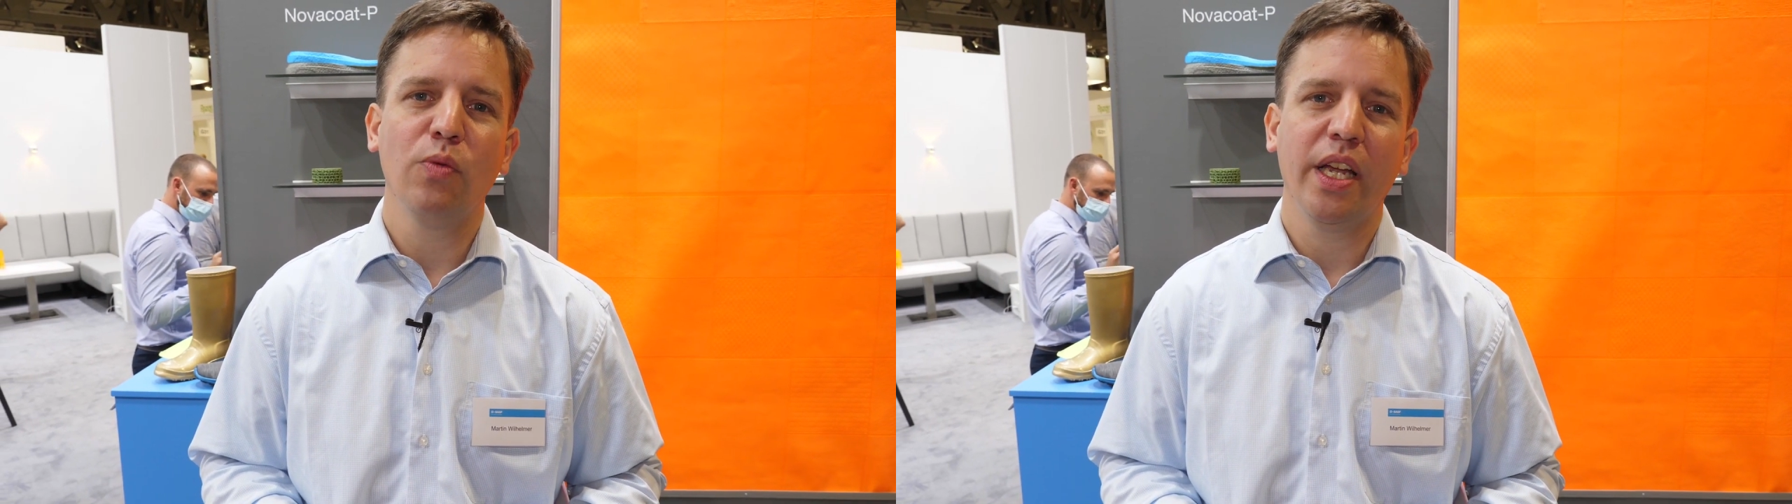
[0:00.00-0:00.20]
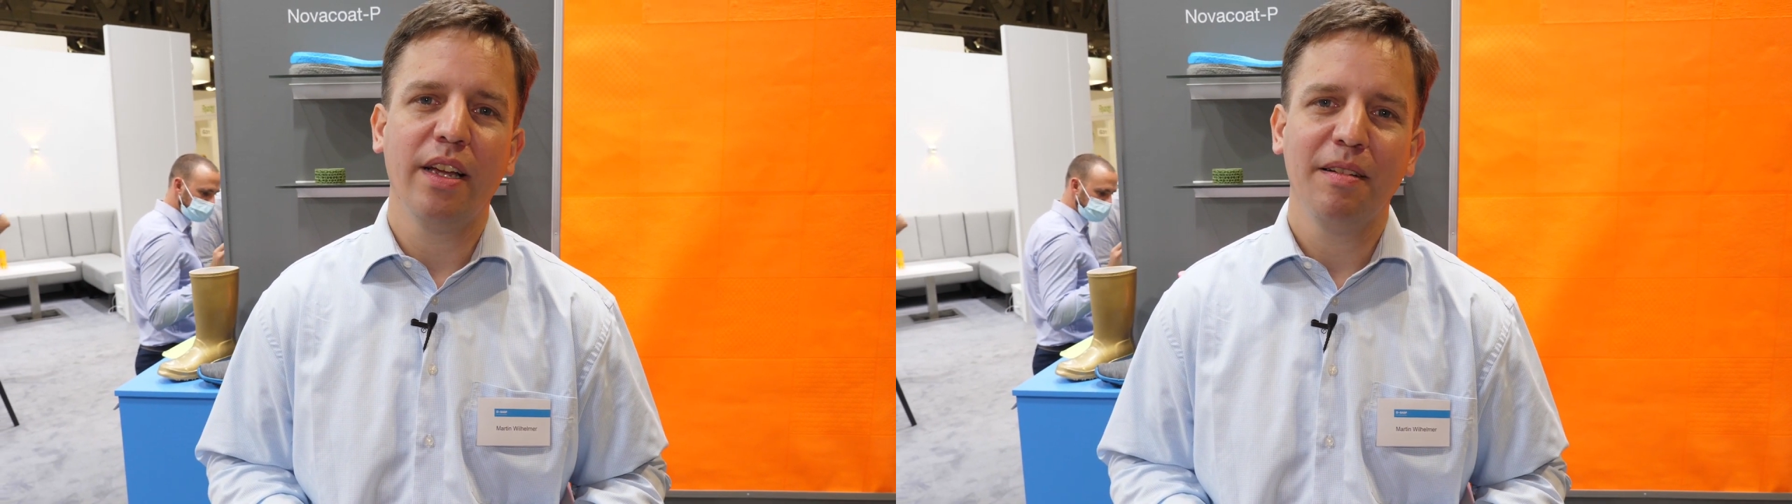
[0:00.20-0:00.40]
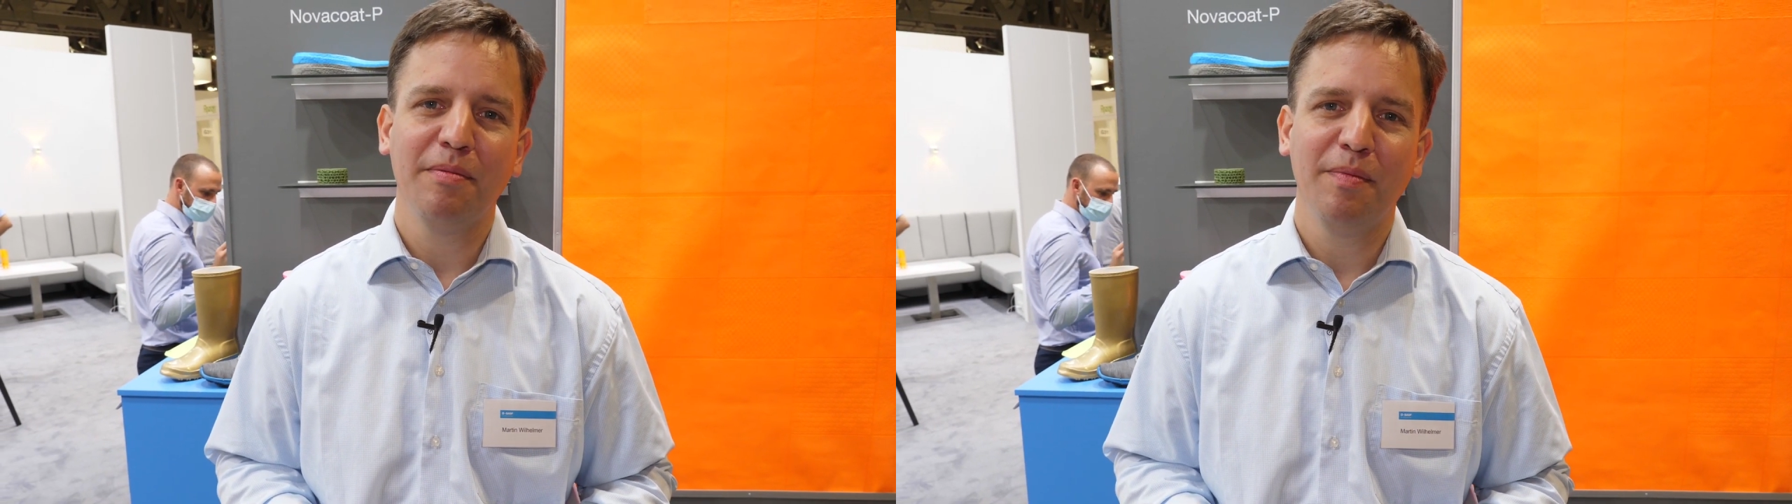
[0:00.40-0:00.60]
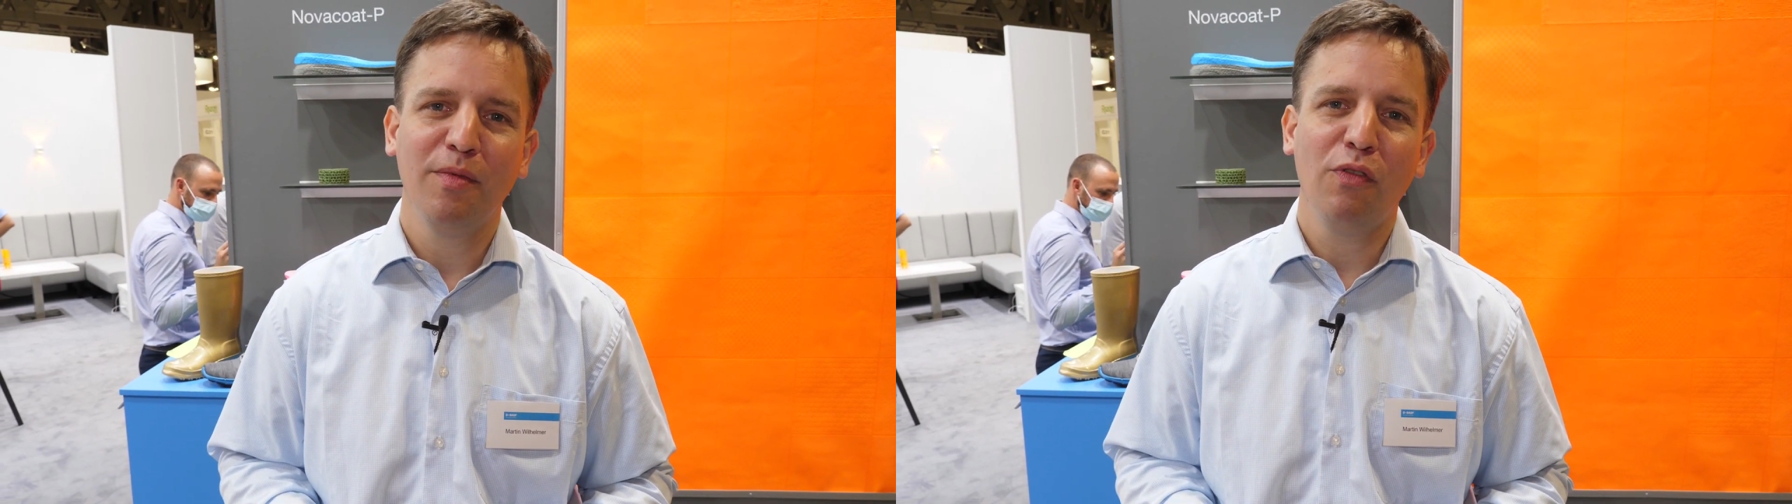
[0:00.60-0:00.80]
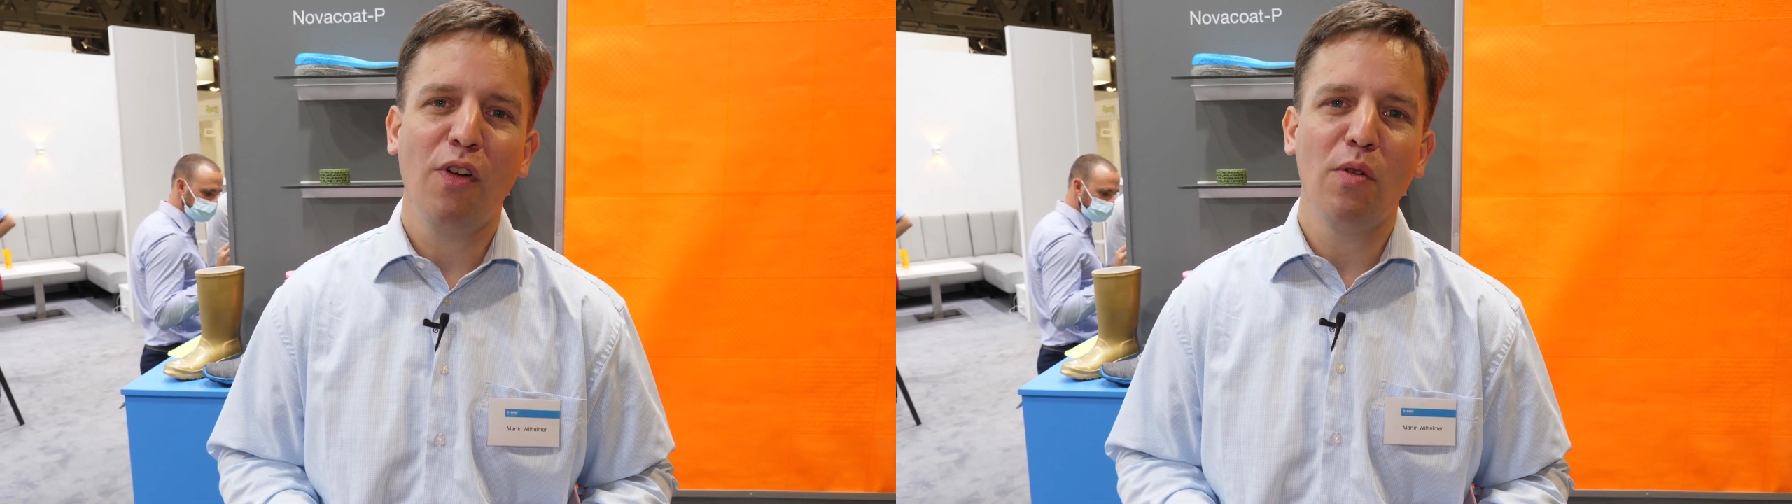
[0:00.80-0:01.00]
week.
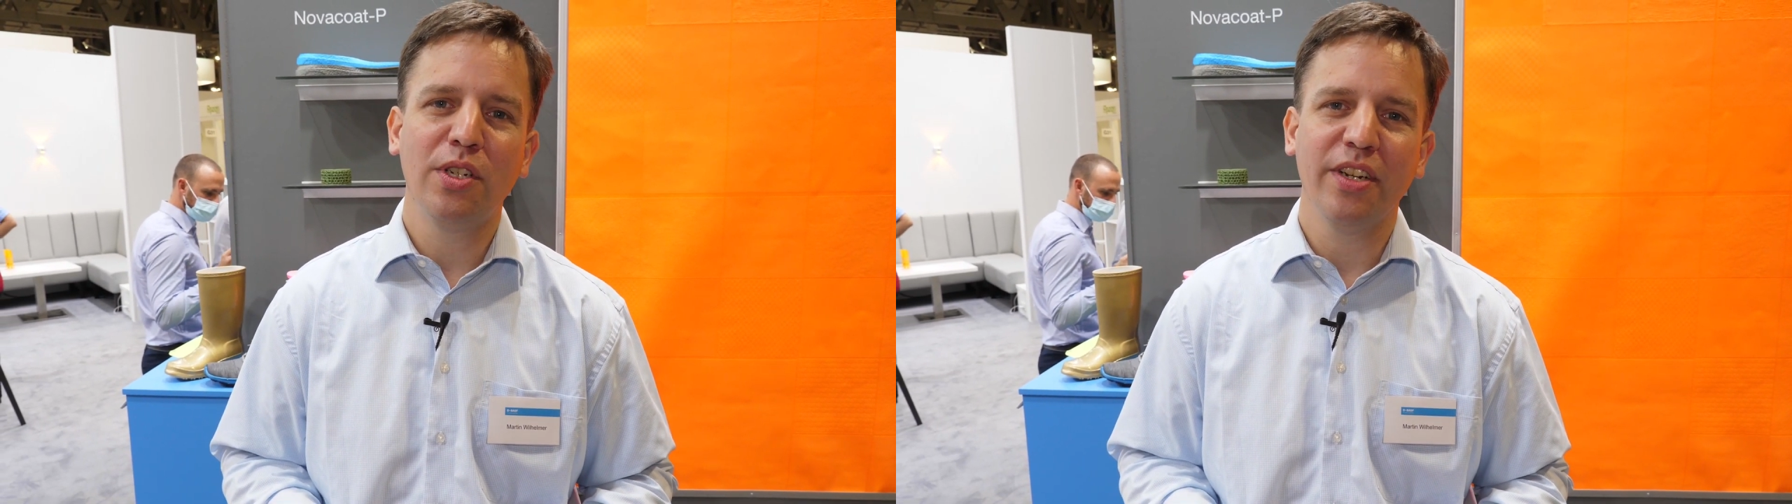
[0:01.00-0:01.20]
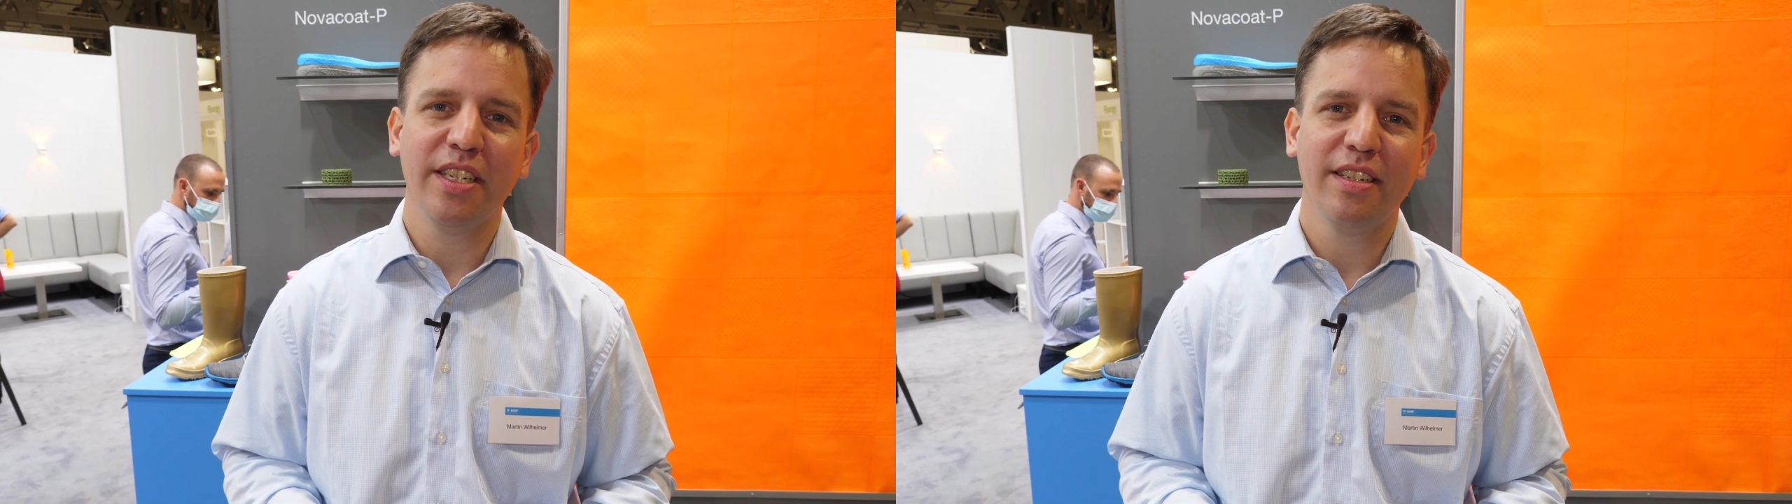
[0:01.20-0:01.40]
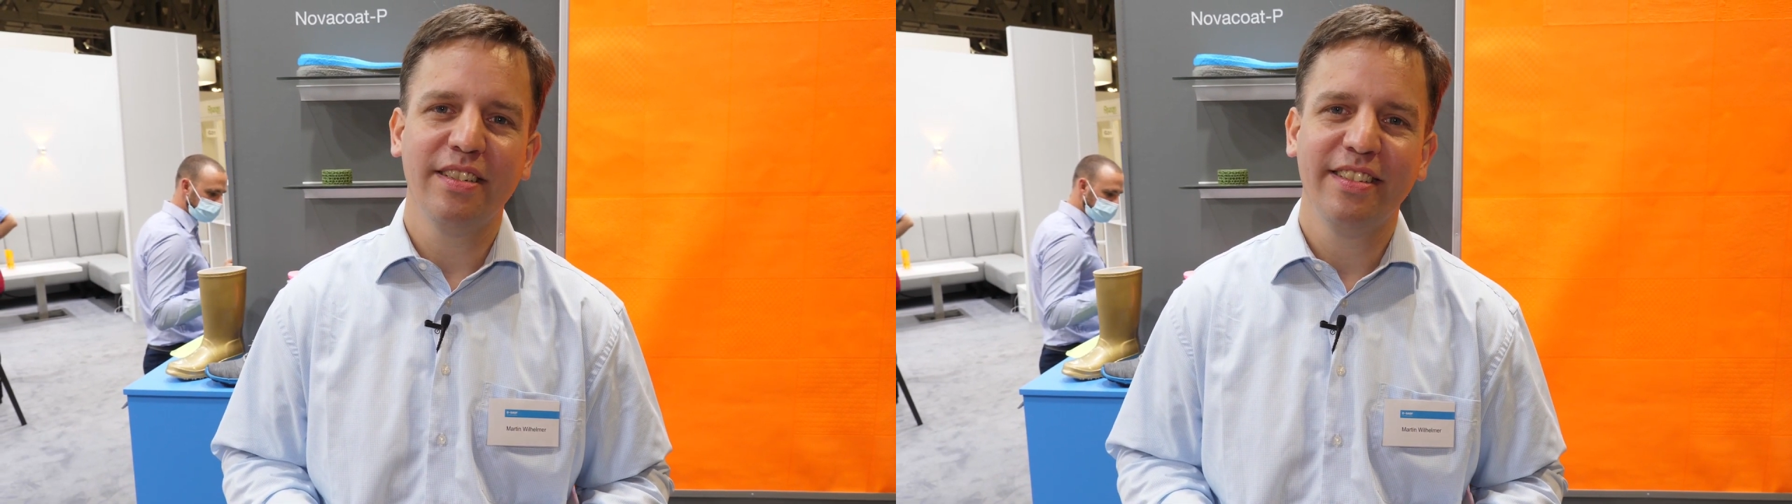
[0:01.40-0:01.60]
Look forward to it.